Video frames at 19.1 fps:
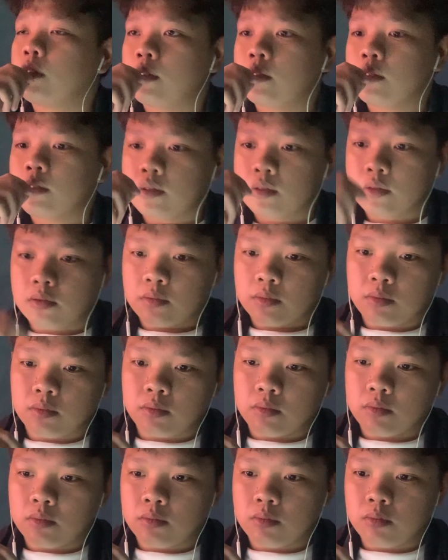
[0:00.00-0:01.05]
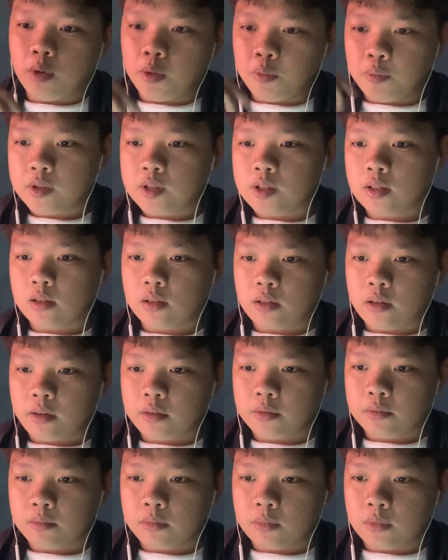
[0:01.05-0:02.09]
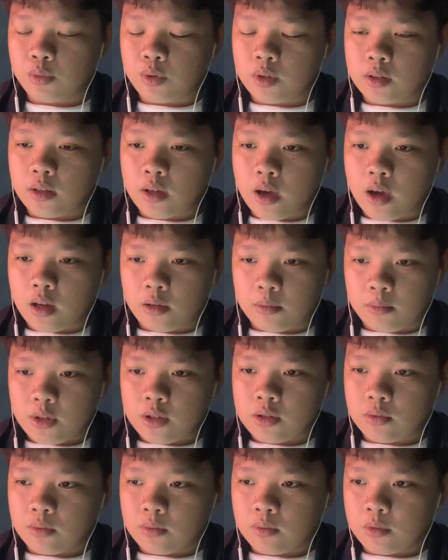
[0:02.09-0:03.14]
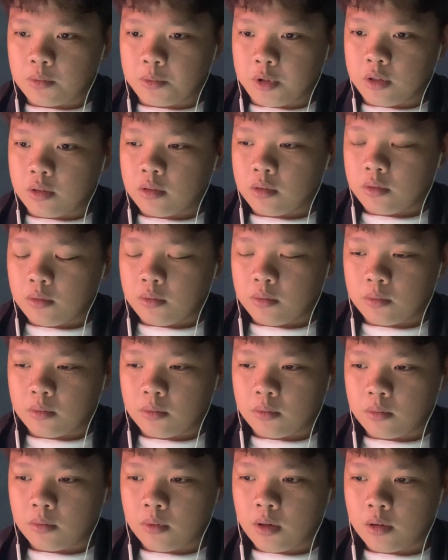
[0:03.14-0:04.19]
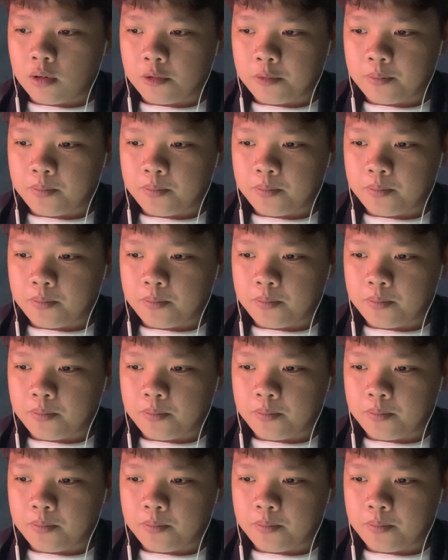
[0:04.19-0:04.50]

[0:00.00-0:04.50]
so what was it like doing the animation for me? Well,